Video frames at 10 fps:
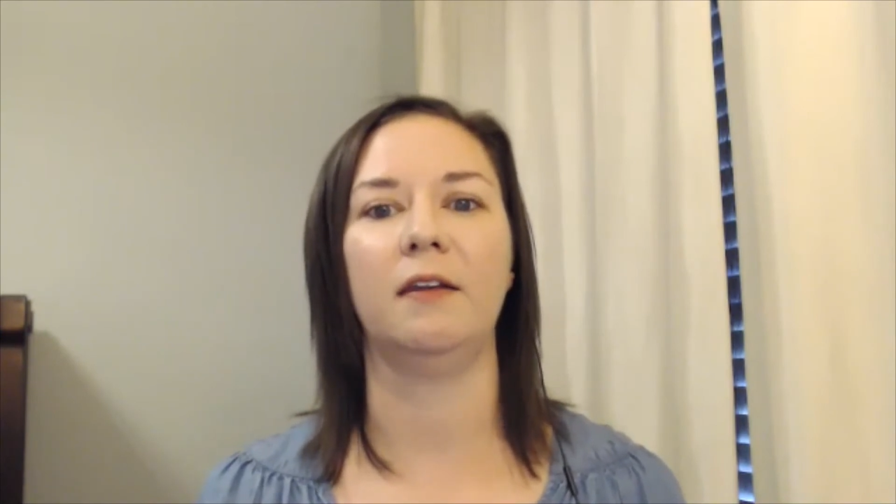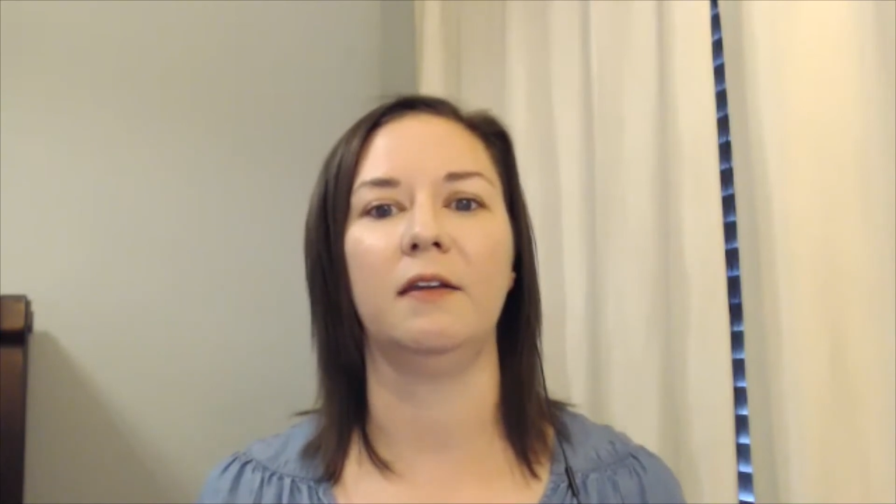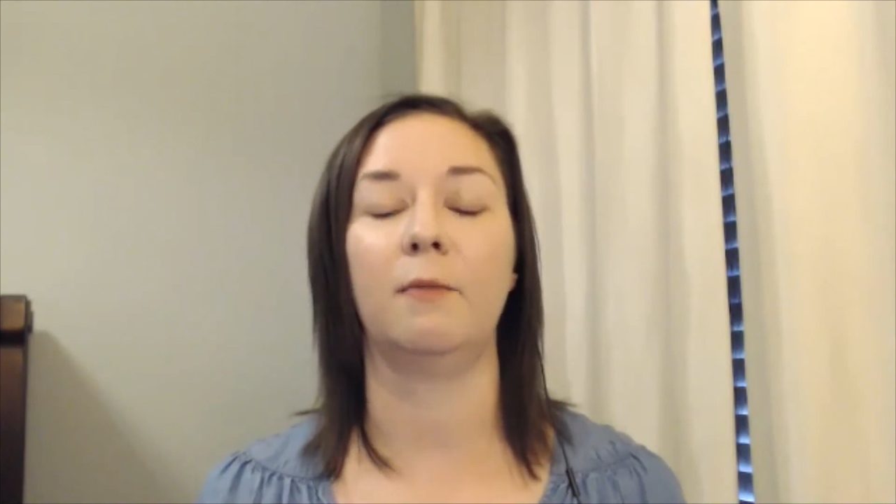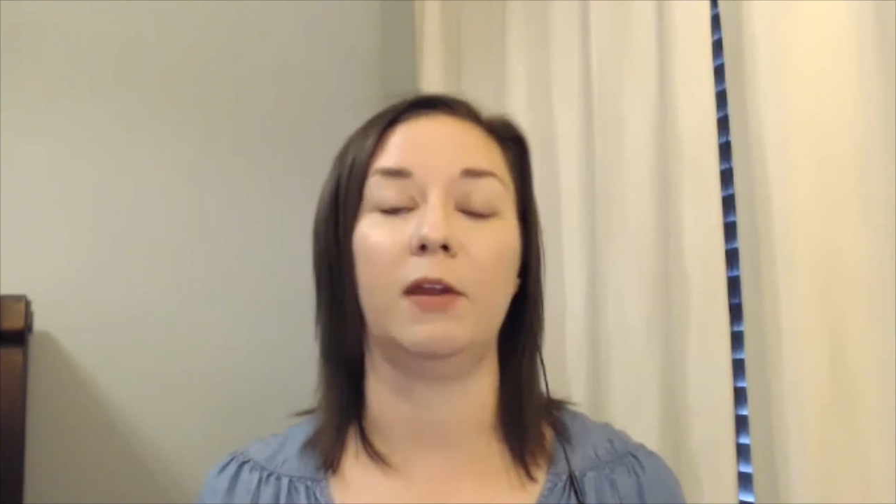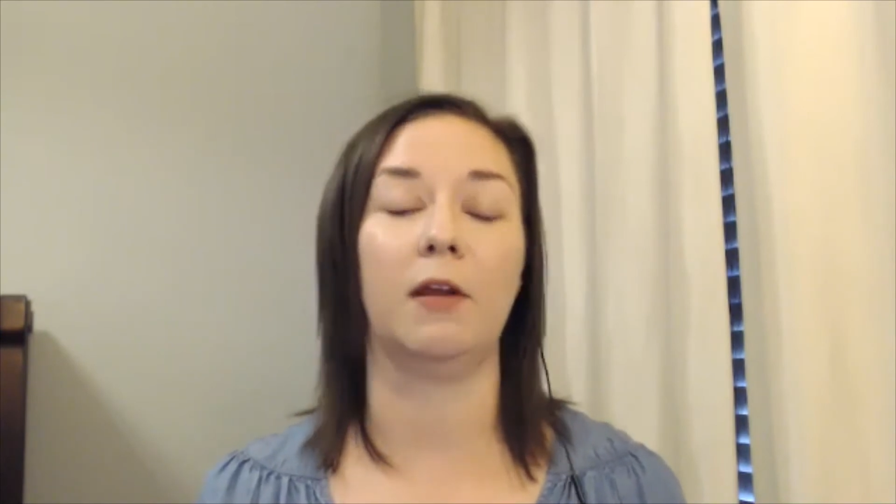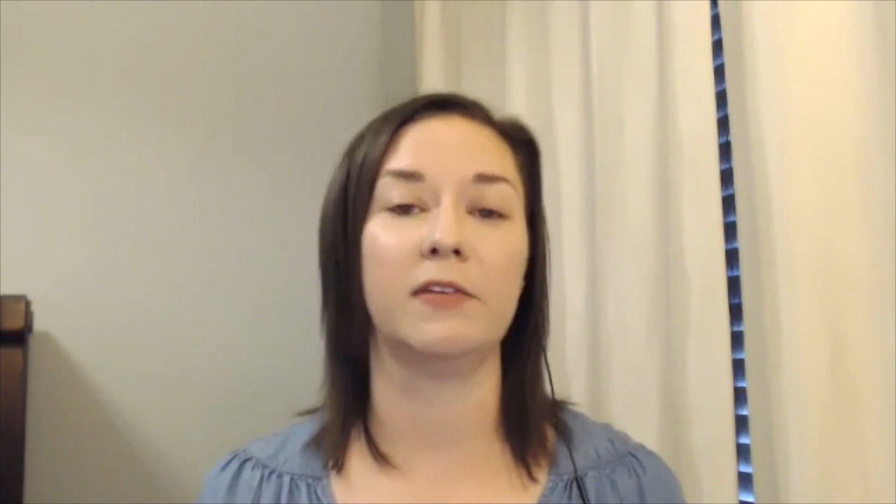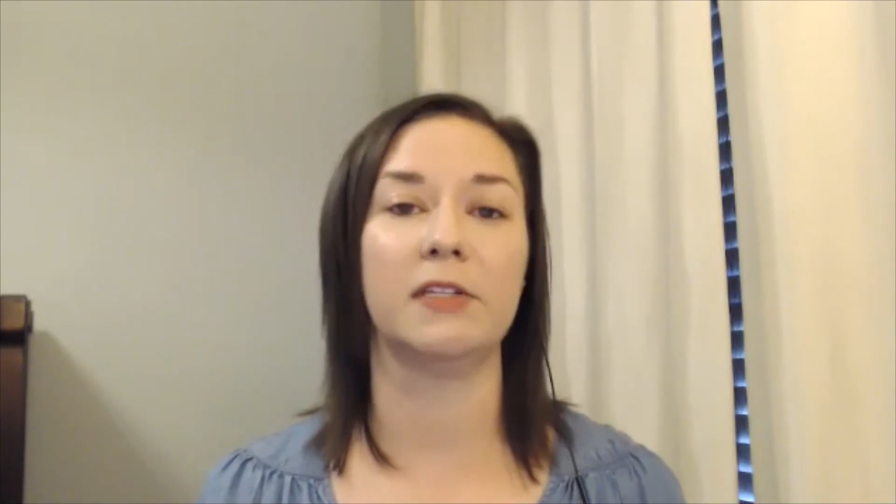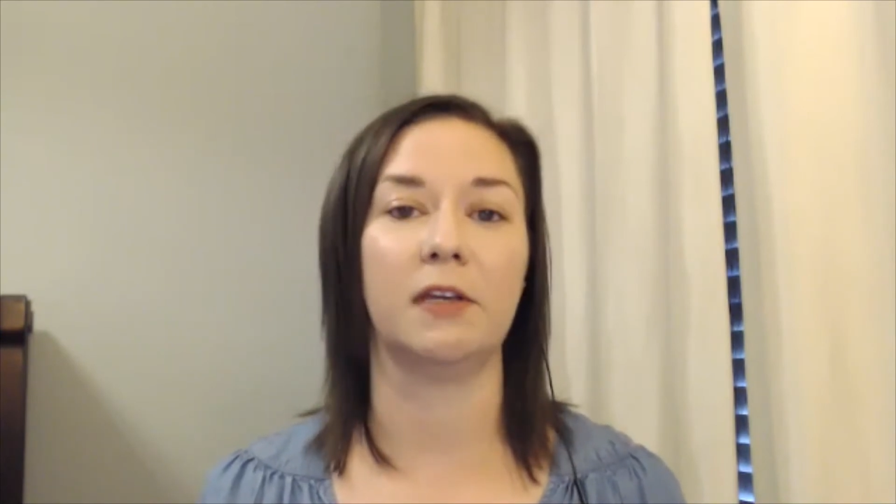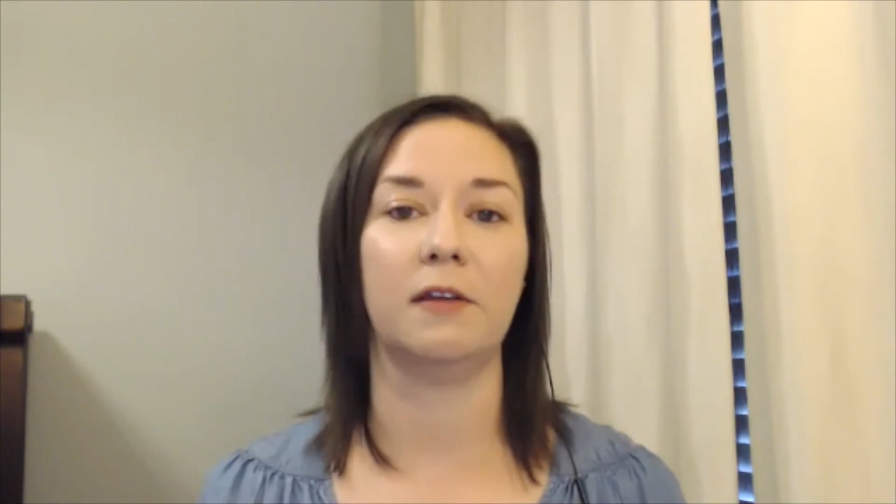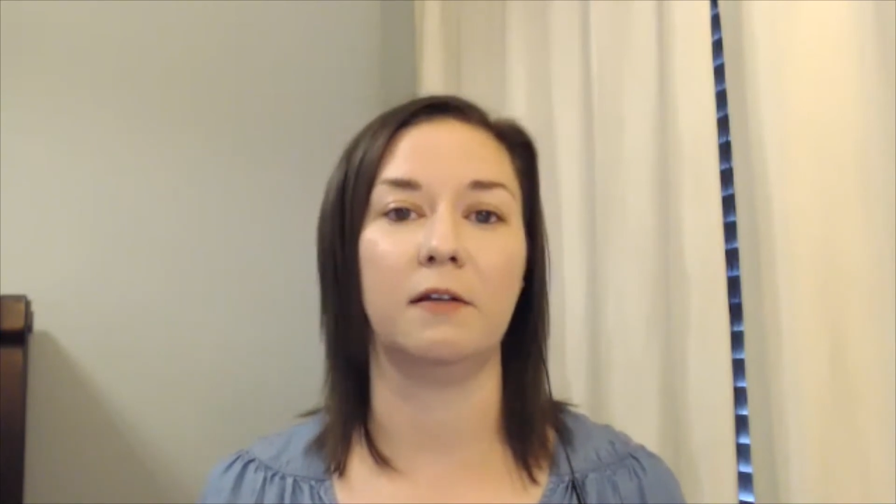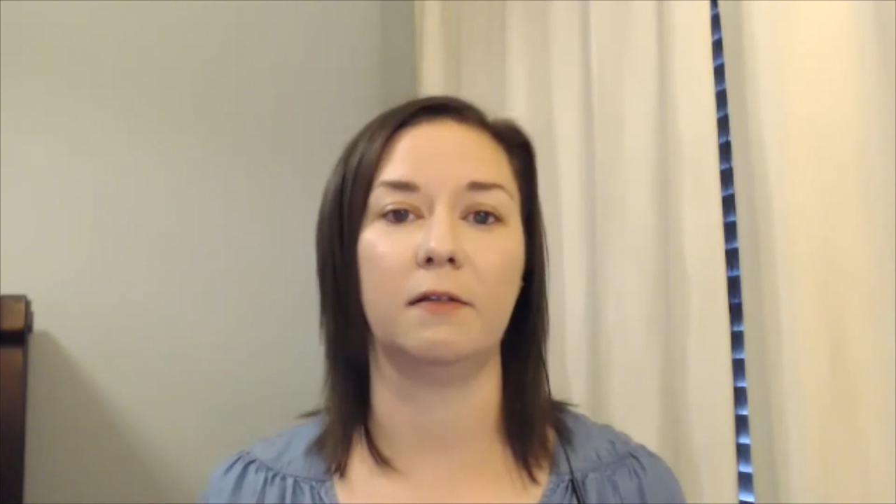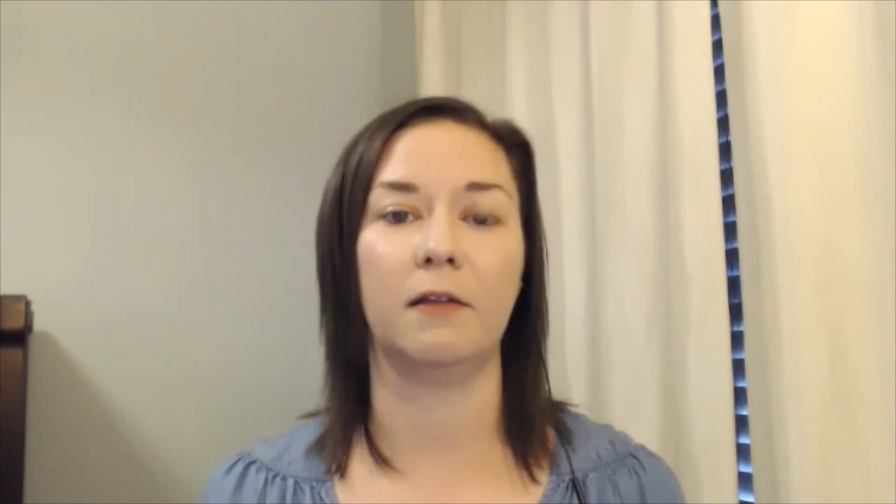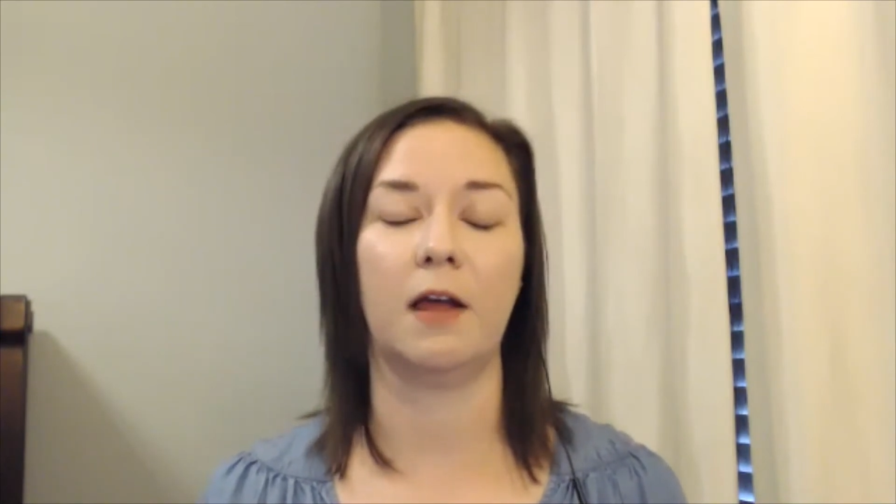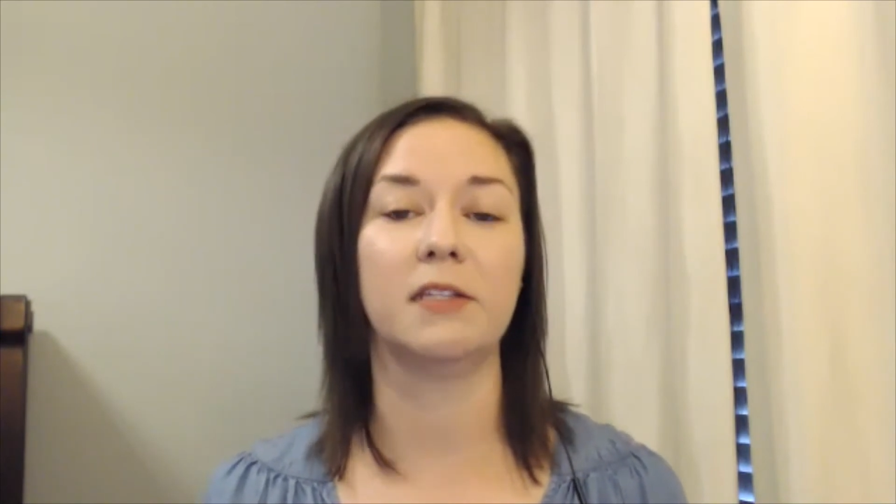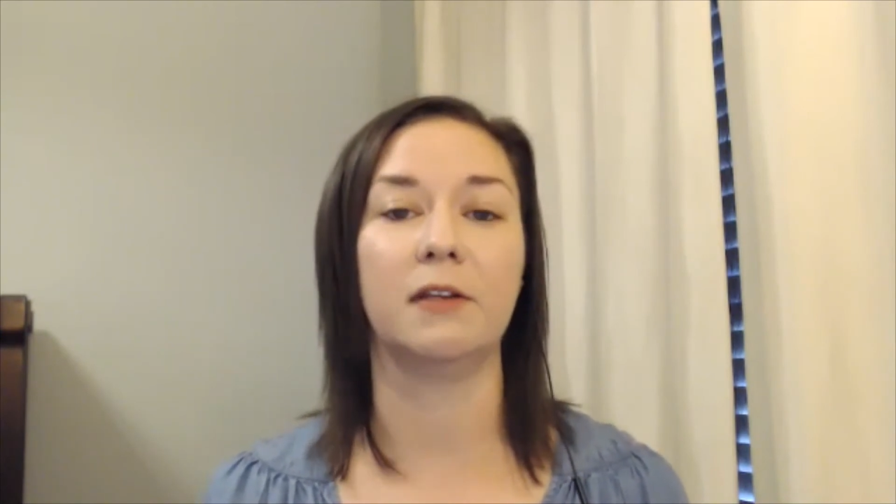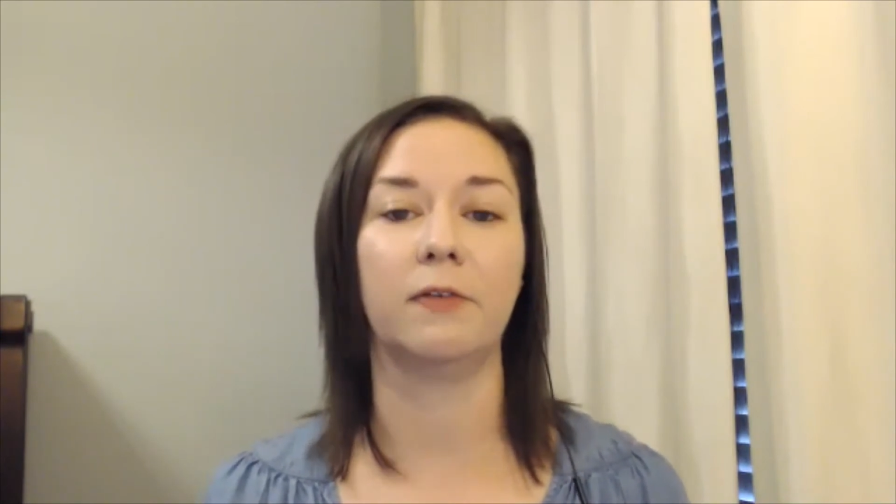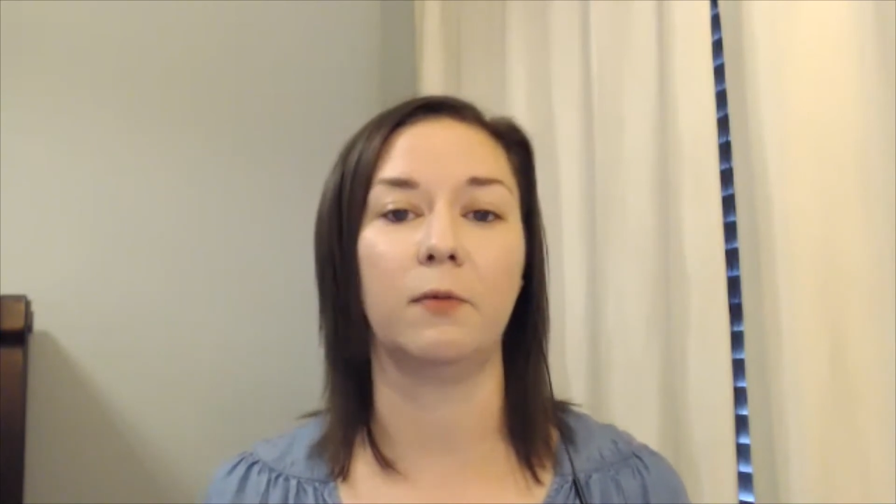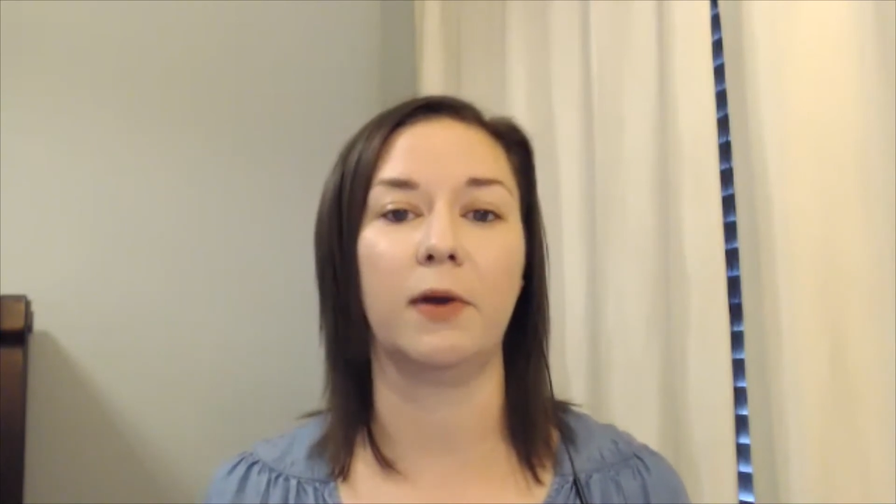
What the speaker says: obviously in lots of different